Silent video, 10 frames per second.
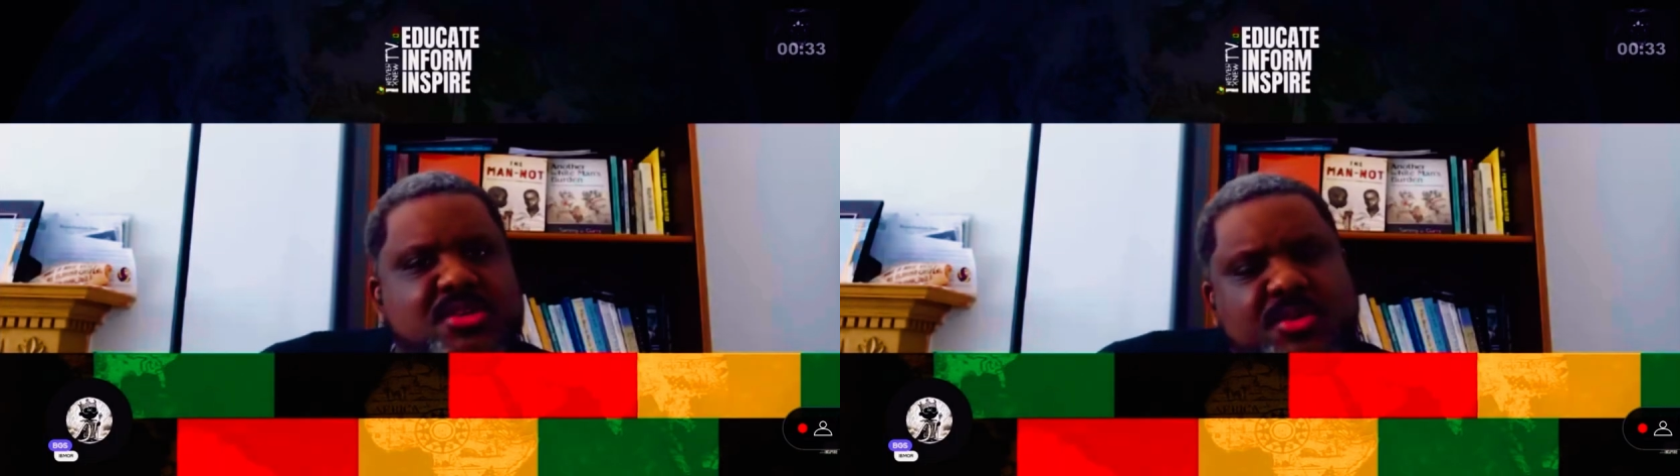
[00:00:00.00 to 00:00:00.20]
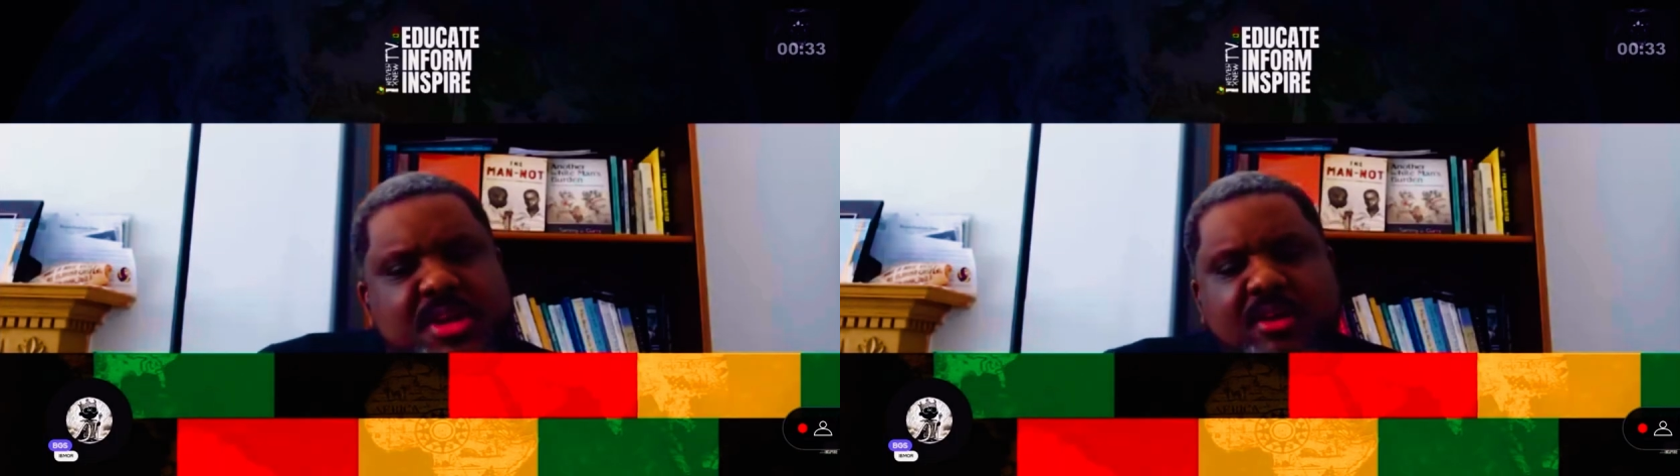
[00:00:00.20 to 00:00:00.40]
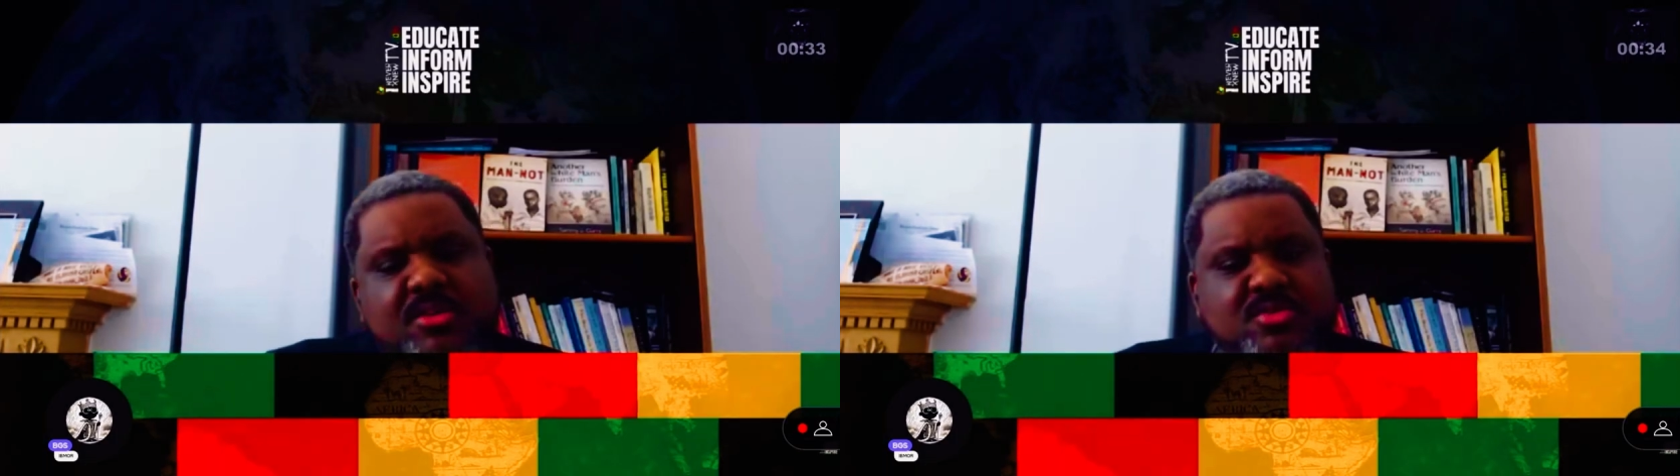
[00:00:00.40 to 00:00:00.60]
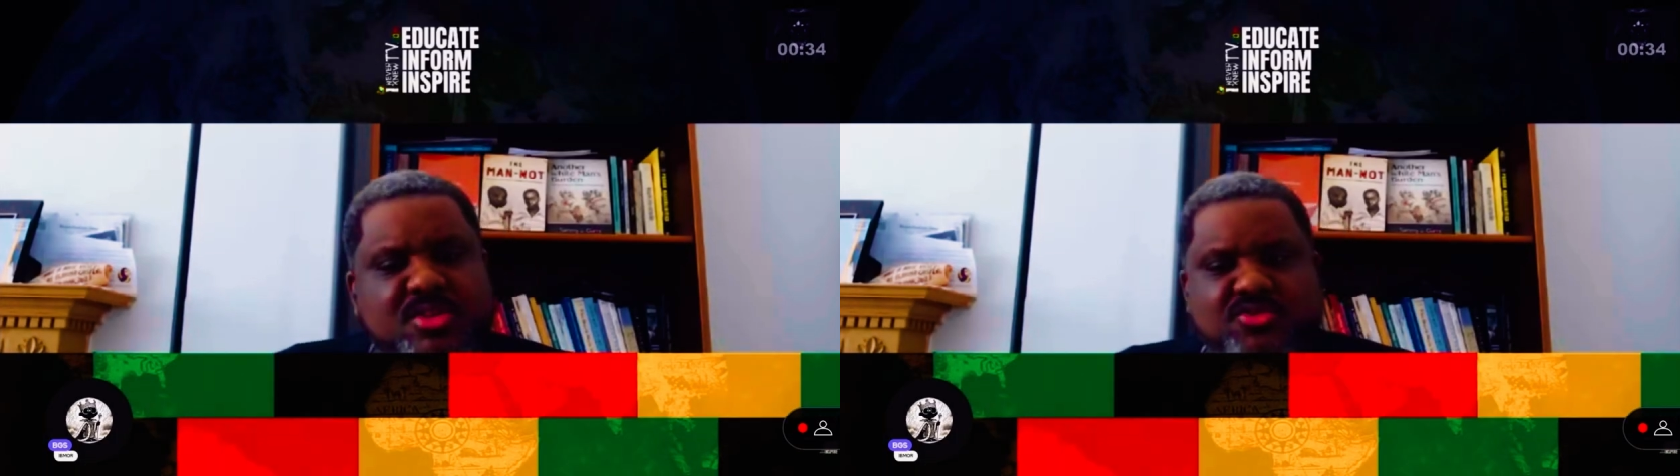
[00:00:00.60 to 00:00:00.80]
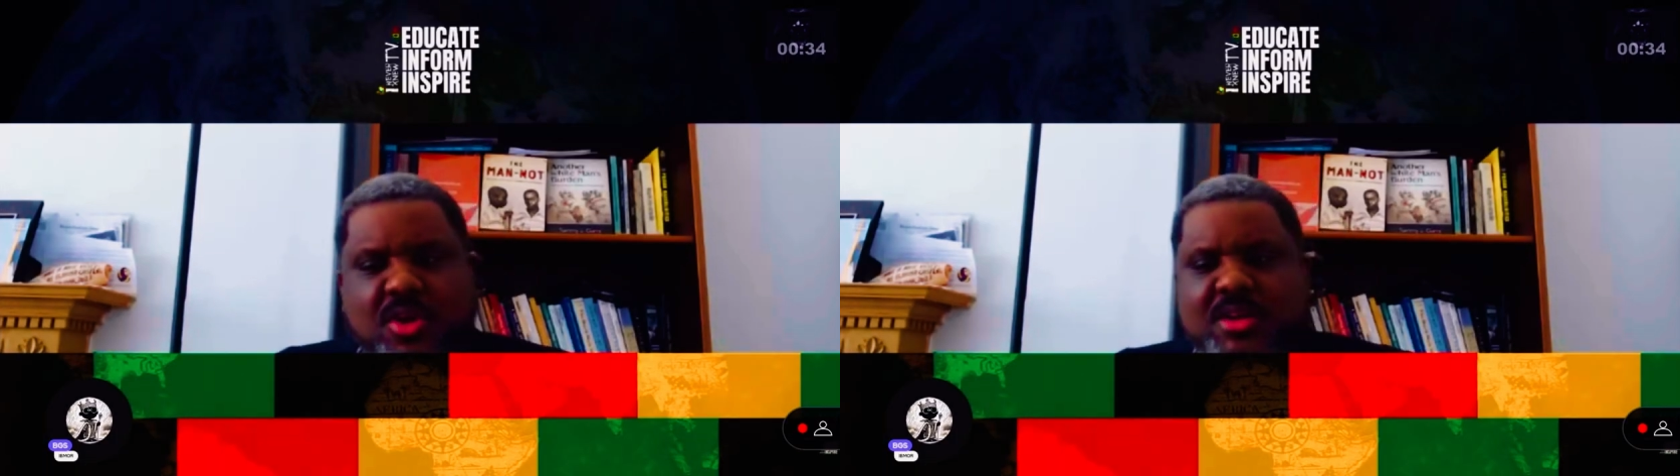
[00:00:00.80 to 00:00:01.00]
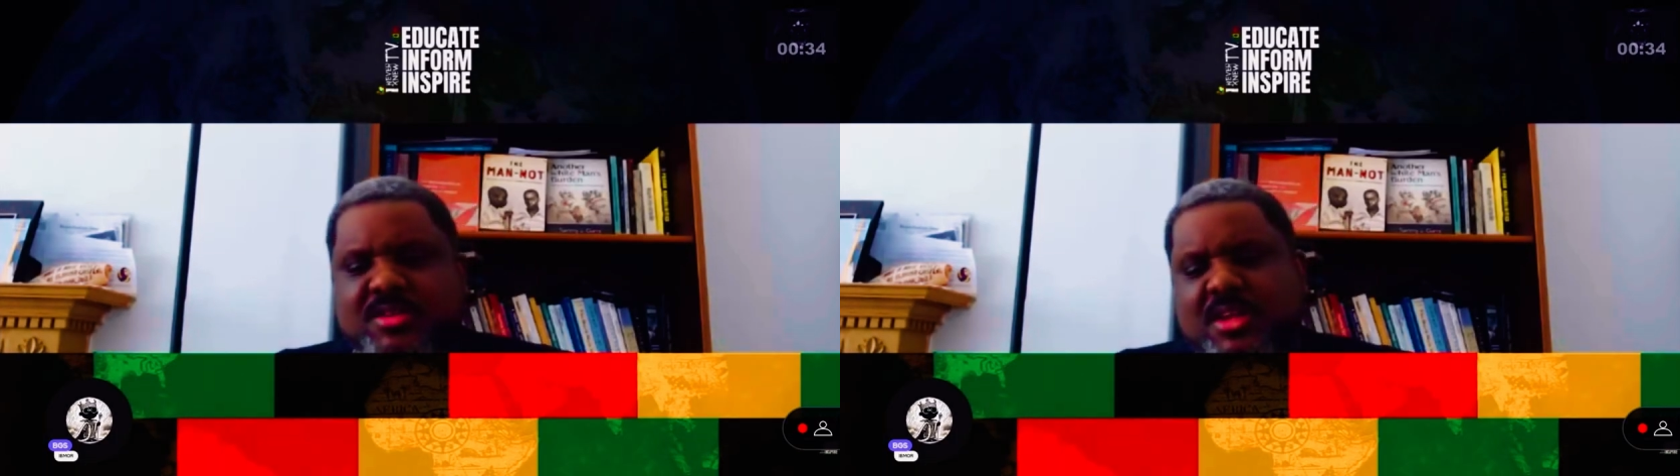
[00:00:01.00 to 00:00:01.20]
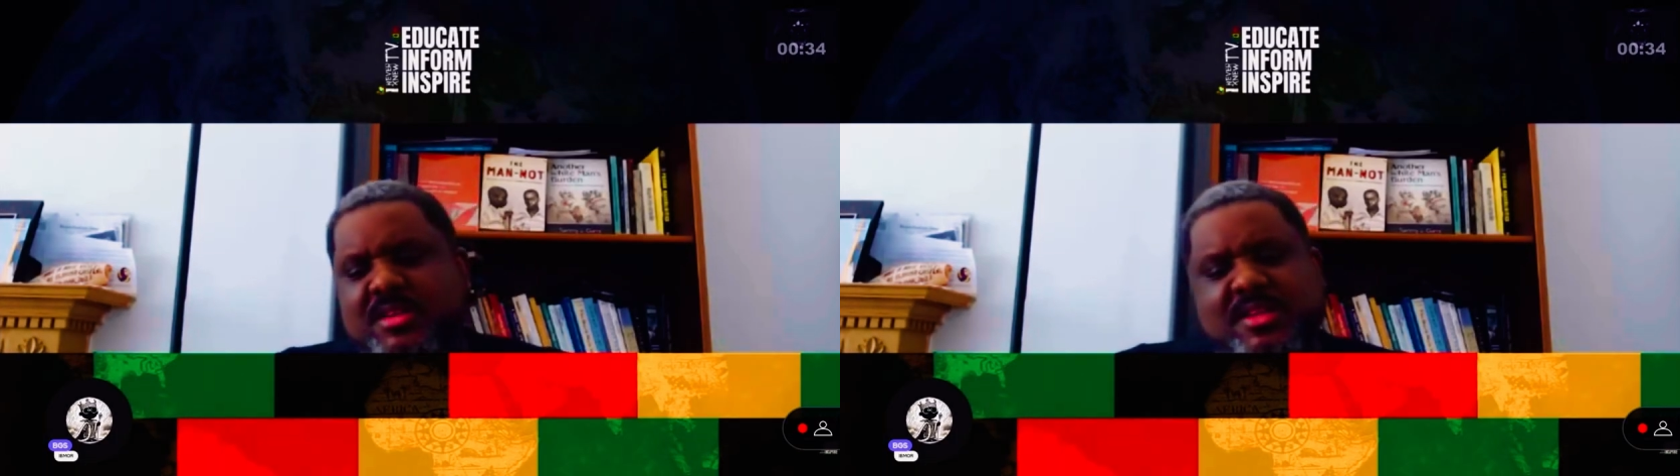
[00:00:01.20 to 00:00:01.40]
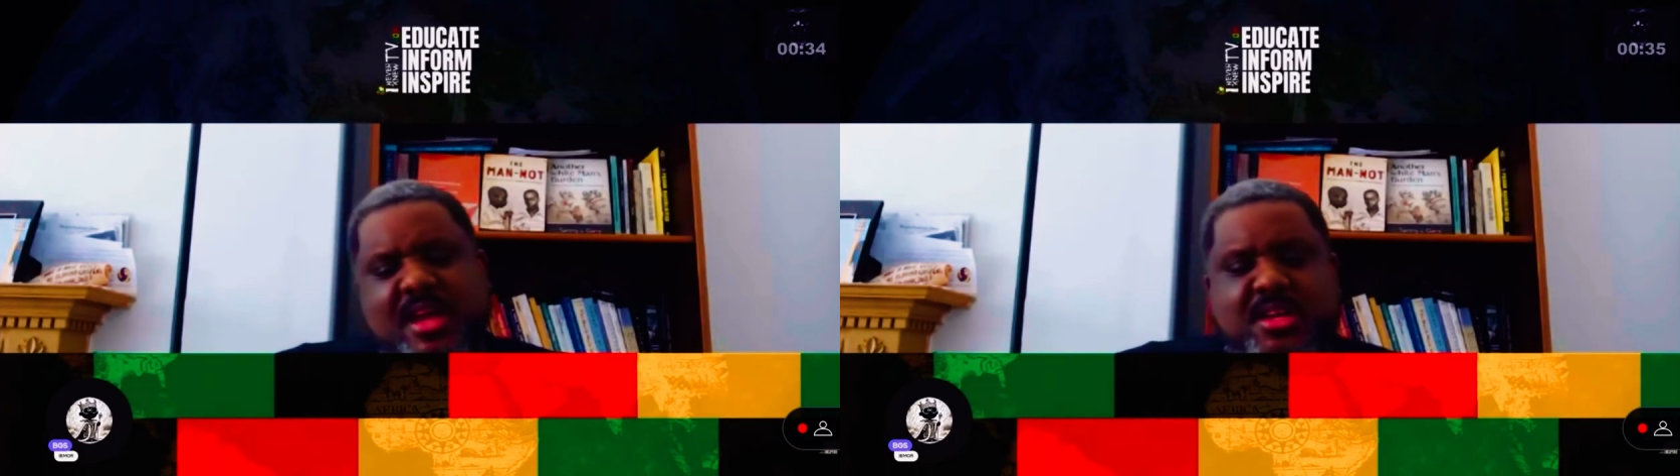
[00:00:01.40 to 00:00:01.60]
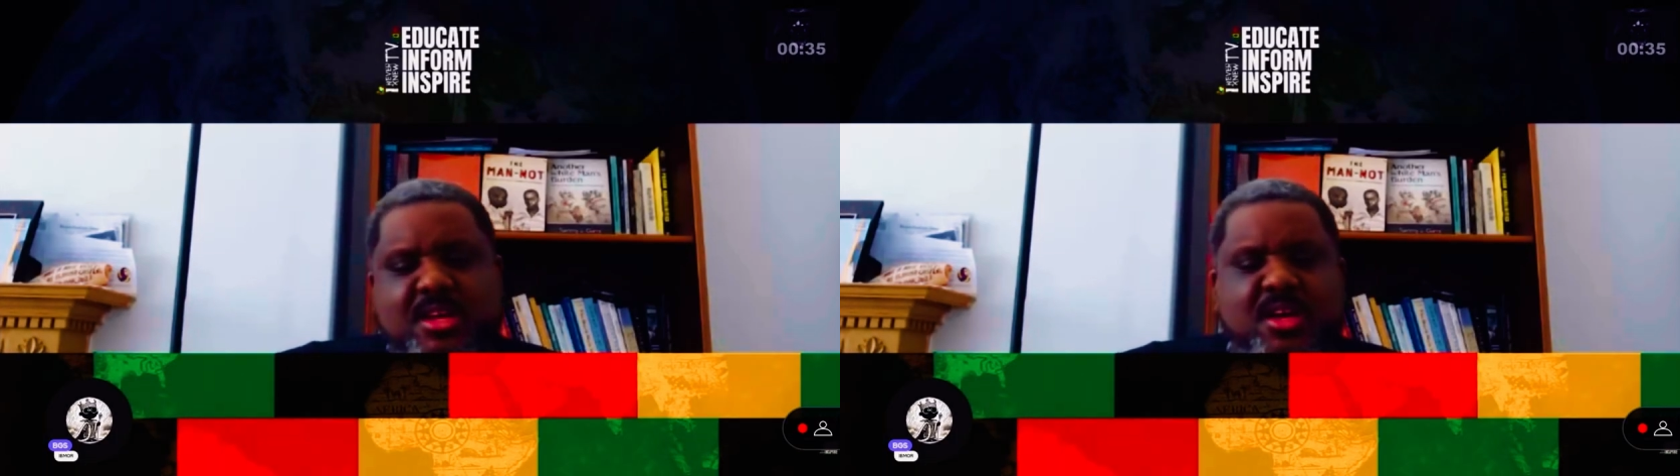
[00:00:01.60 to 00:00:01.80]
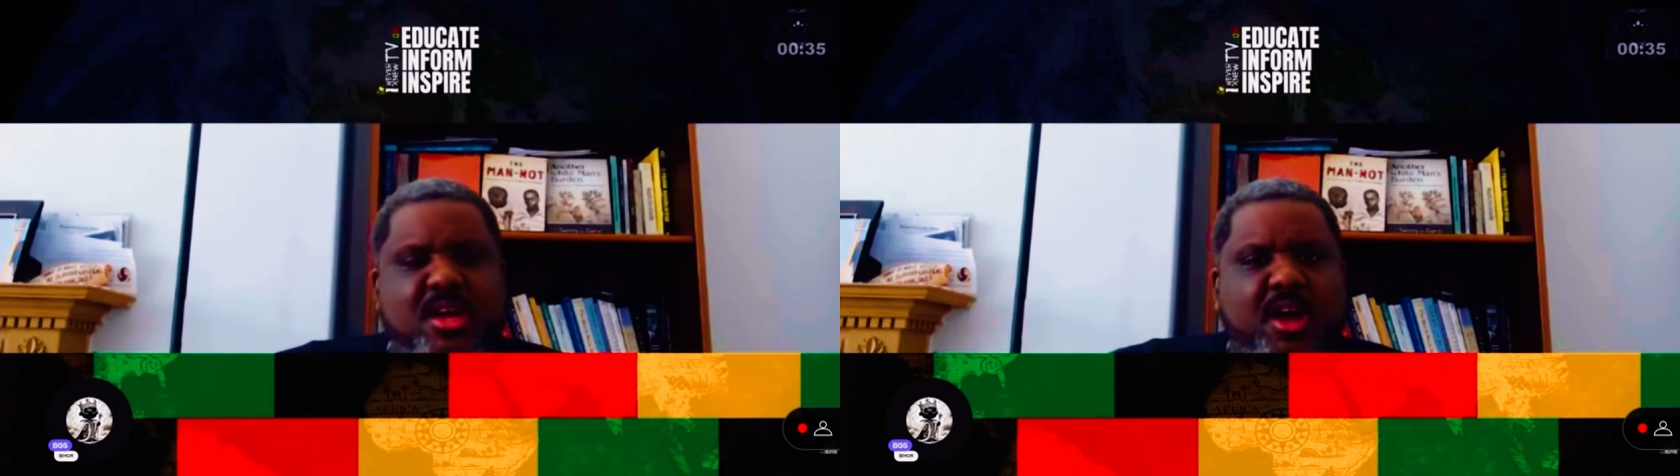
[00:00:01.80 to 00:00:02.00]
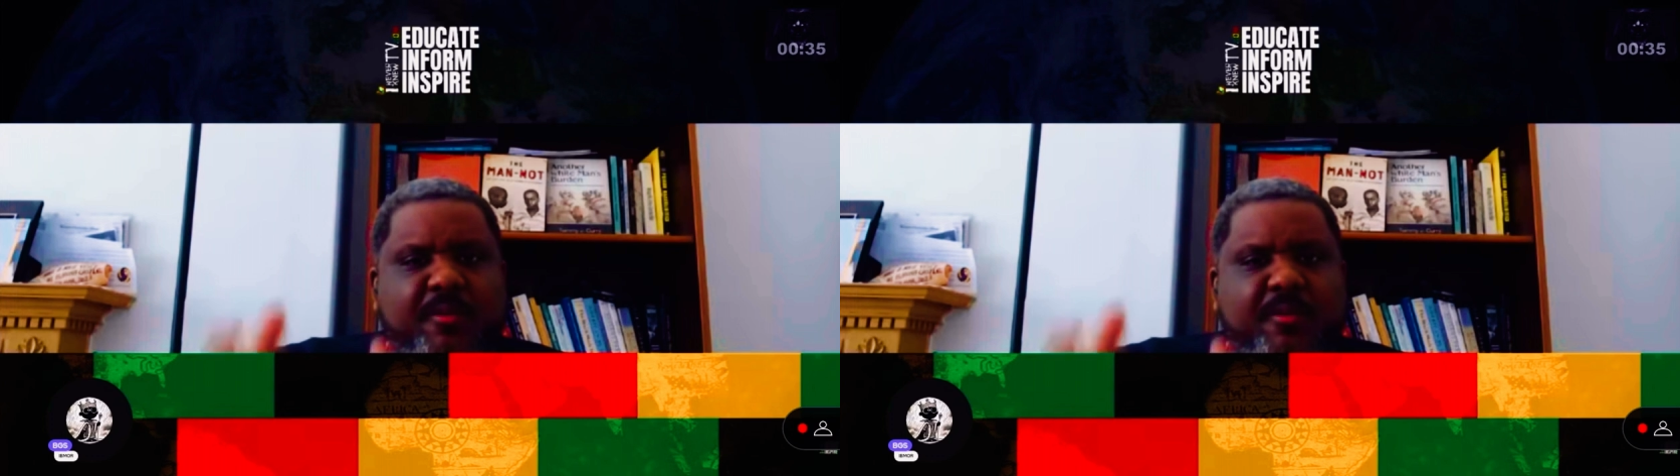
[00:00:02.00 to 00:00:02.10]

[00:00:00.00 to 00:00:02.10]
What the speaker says: So then how do you just translate this idea